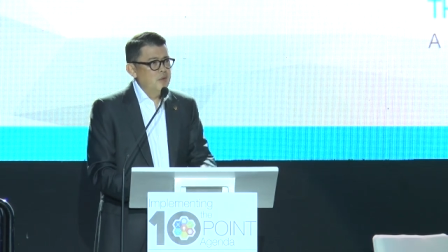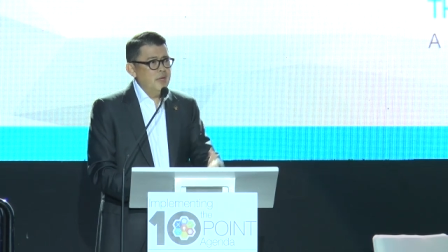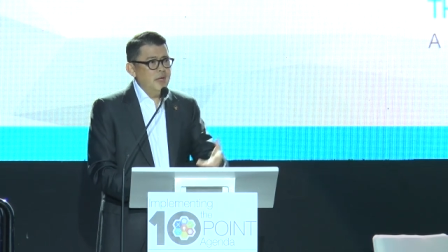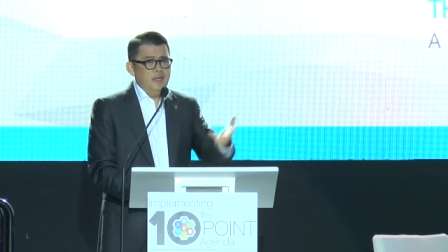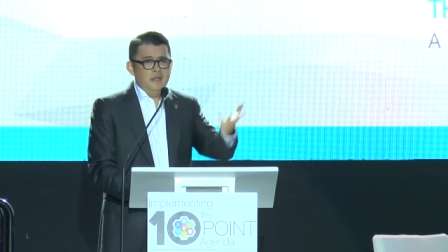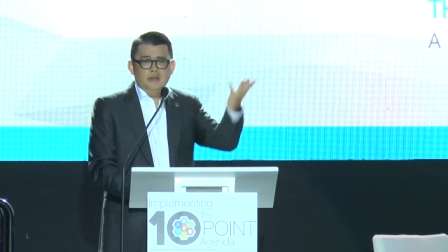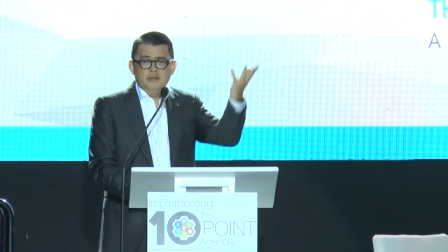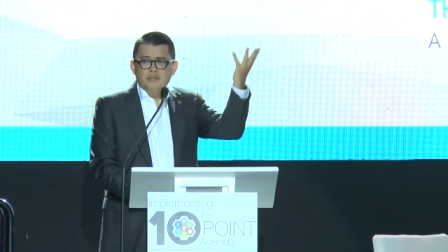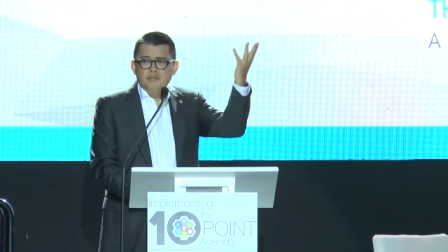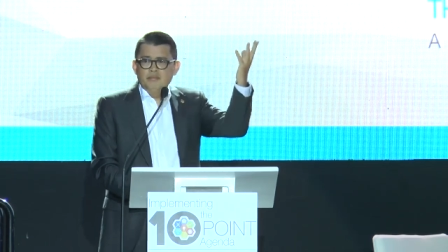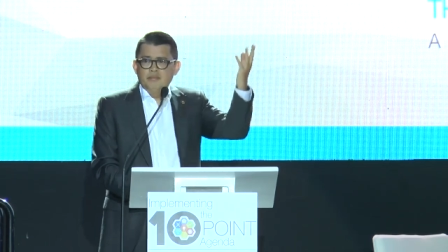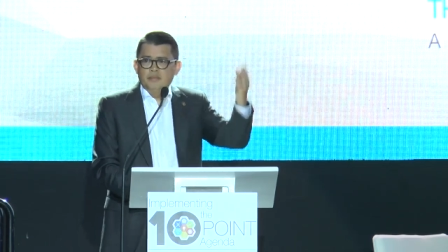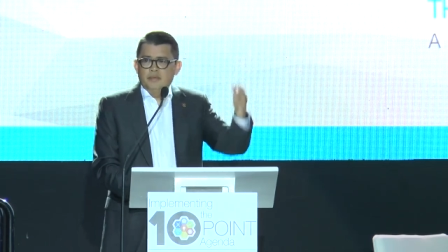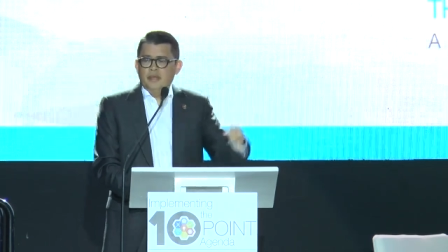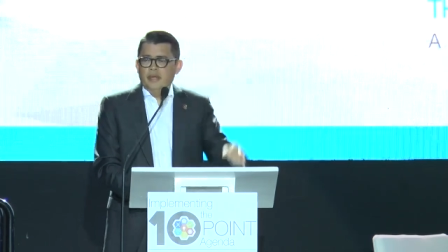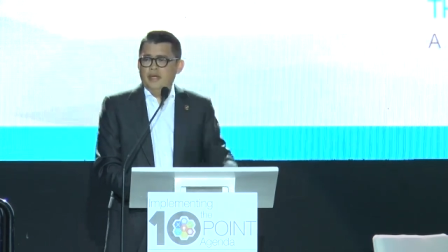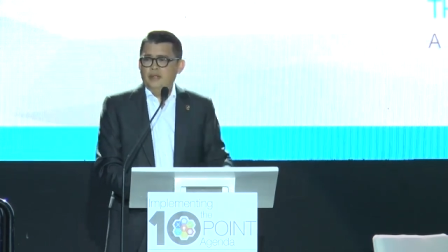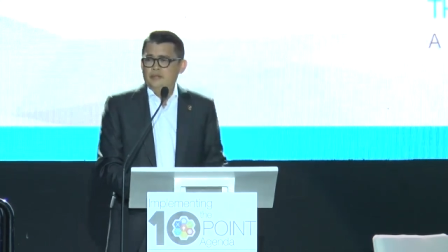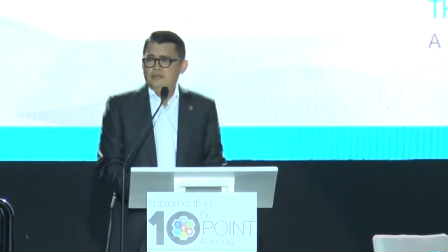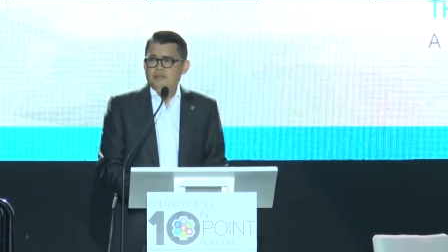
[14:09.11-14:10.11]
Okay,
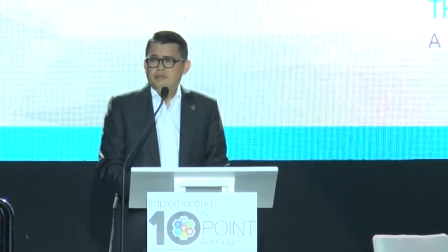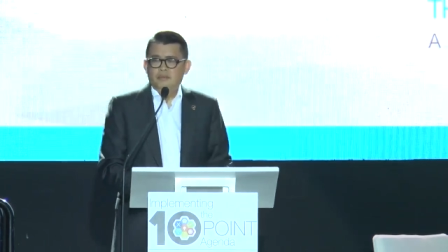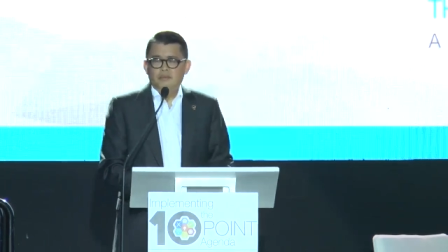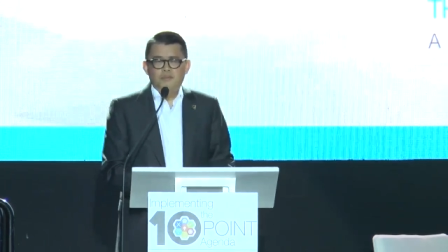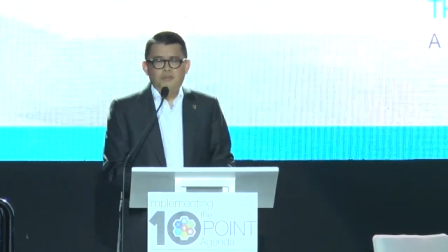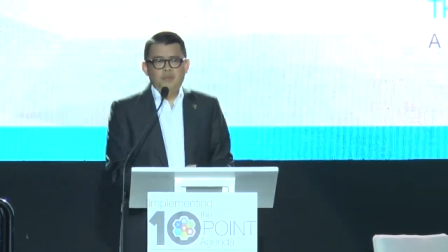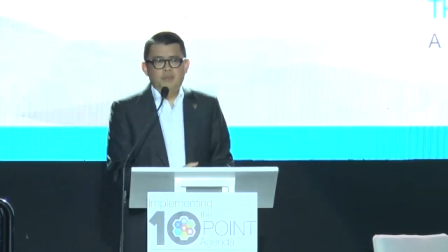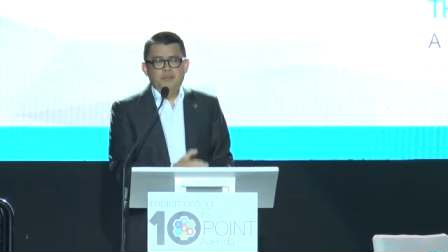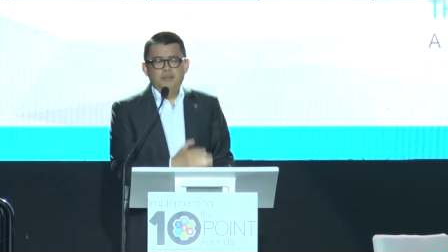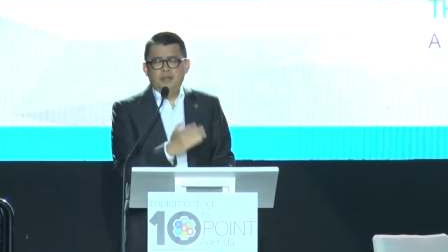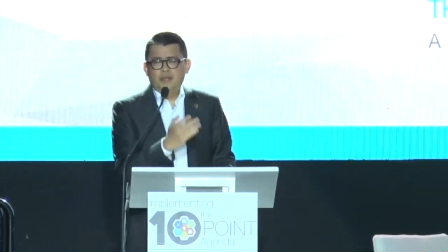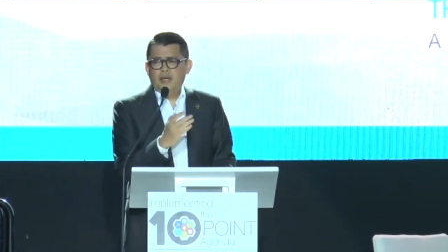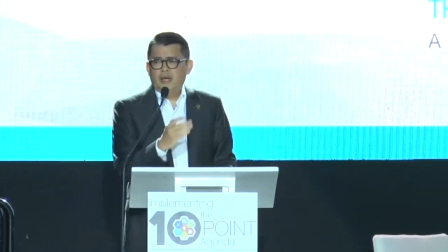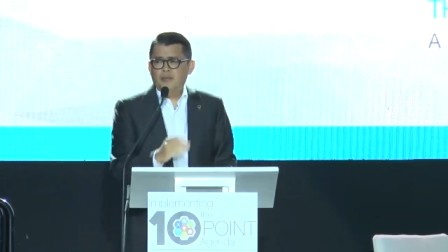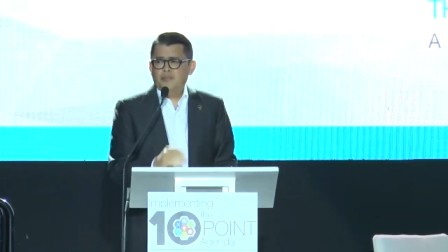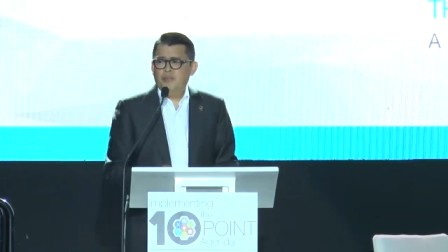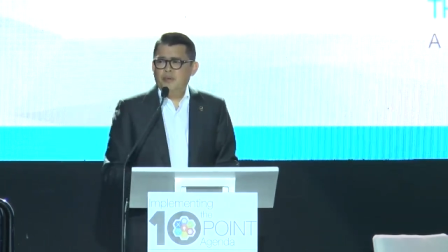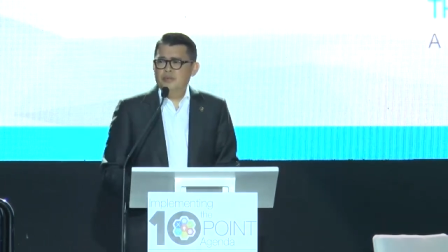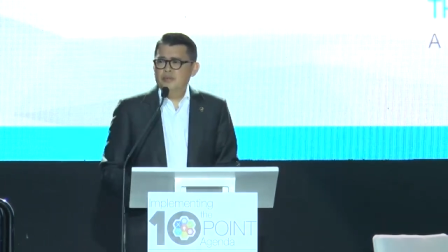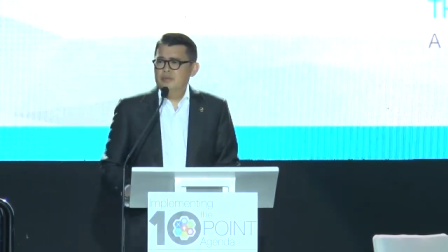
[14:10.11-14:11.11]
great. To the Pad
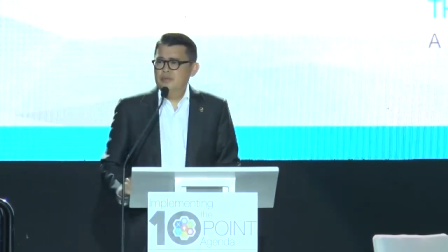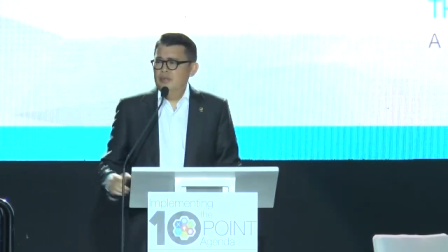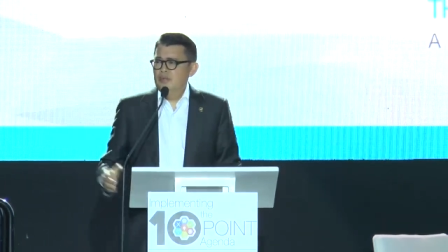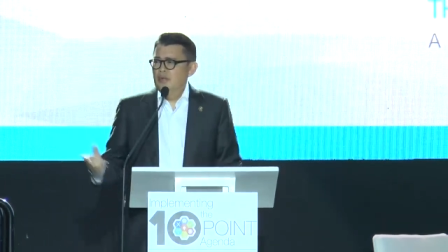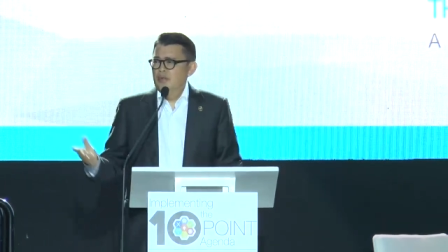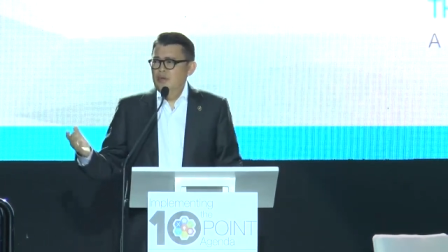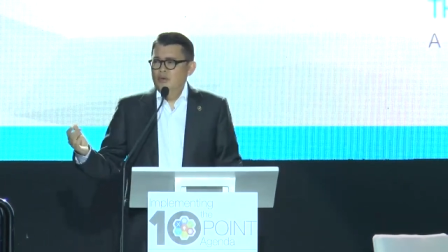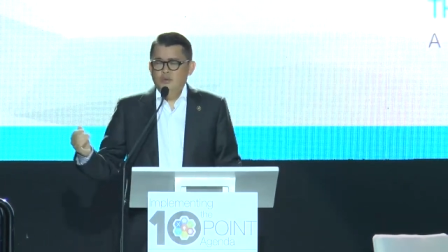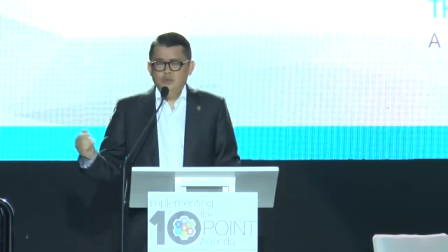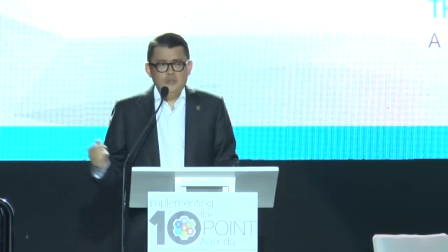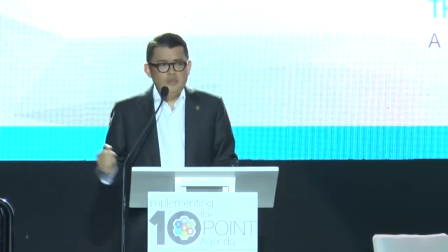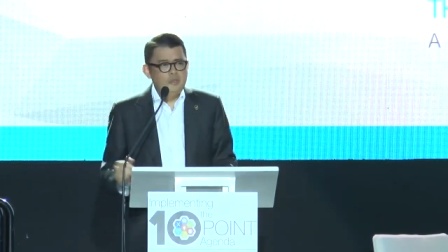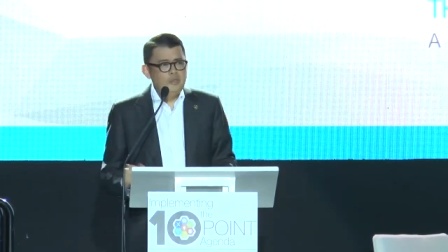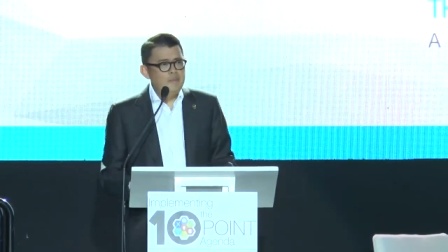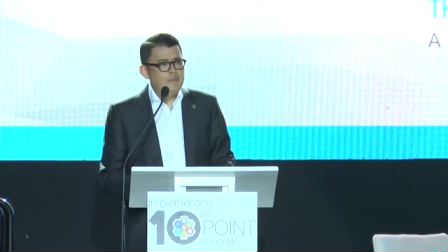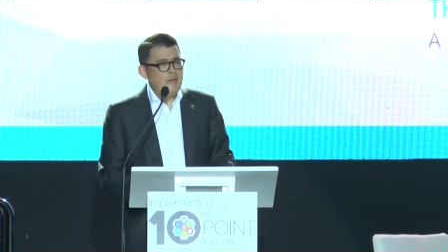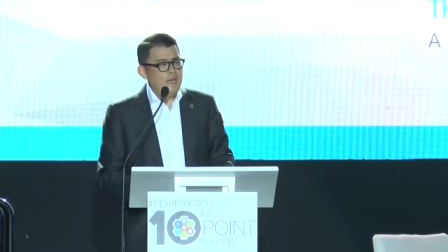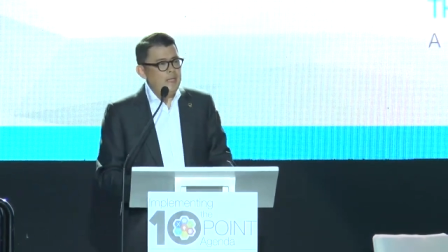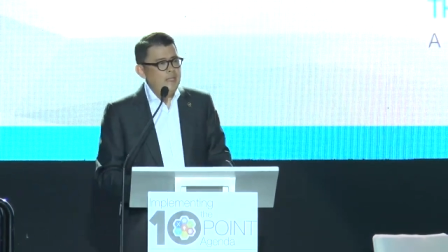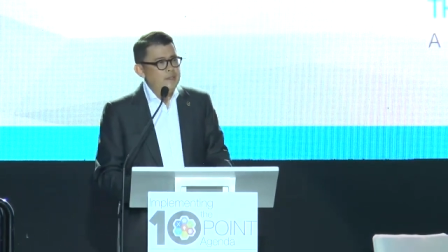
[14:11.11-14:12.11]
Airport, who's
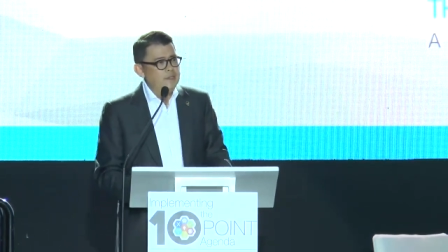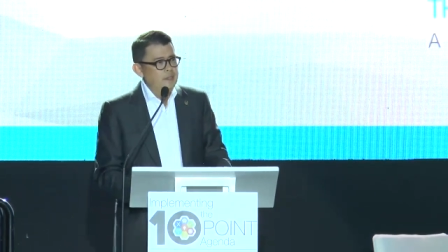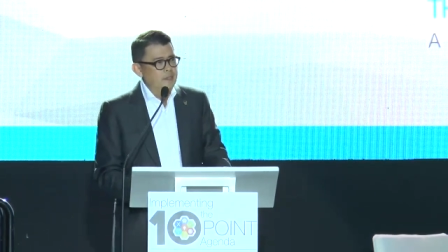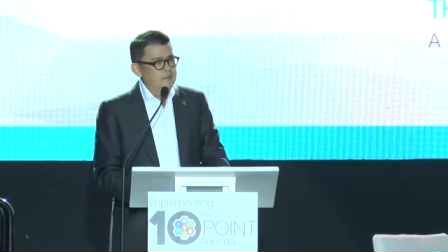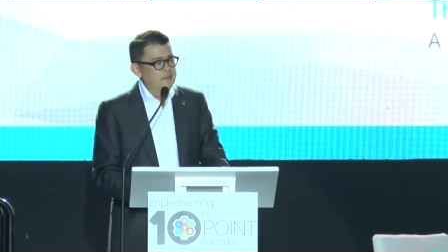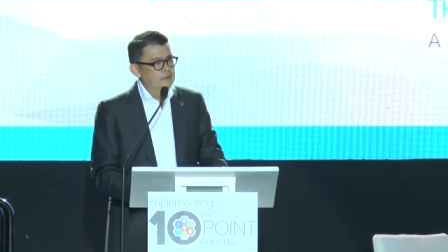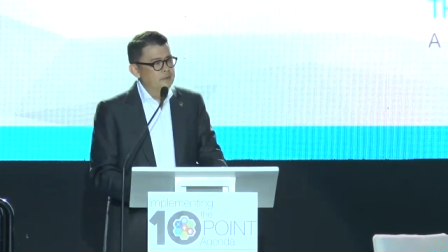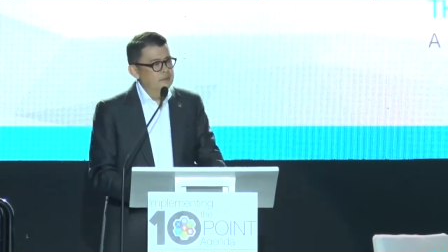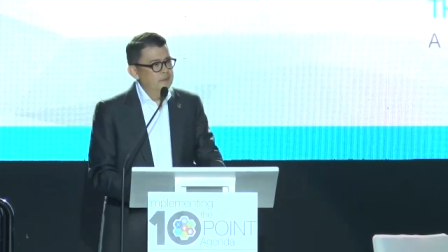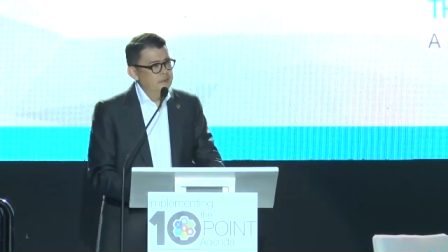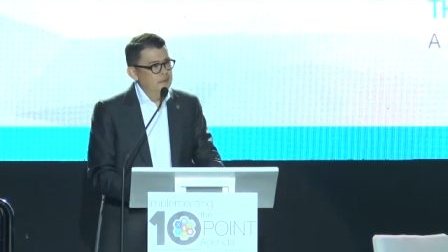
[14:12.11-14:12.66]
going to manage it?